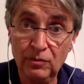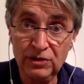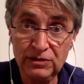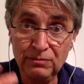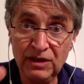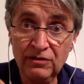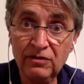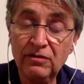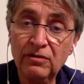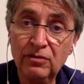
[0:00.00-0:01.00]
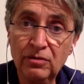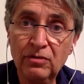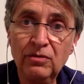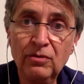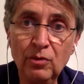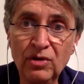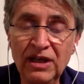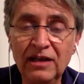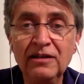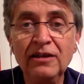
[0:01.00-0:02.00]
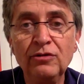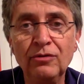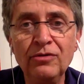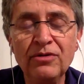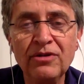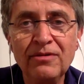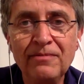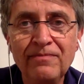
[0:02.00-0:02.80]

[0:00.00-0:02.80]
which means to kill the tooth,